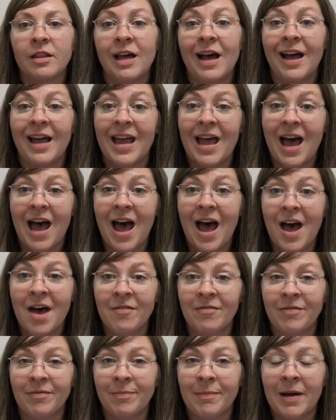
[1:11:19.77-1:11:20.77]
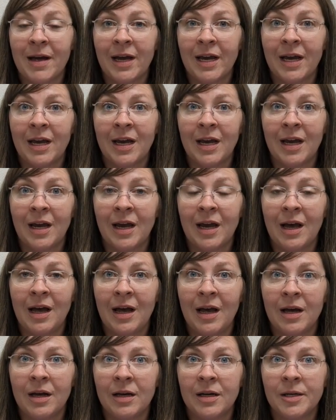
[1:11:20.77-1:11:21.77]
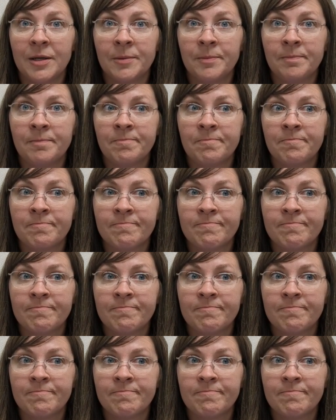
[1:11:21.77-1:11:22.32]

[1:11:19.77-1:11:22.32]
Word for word: I have my um,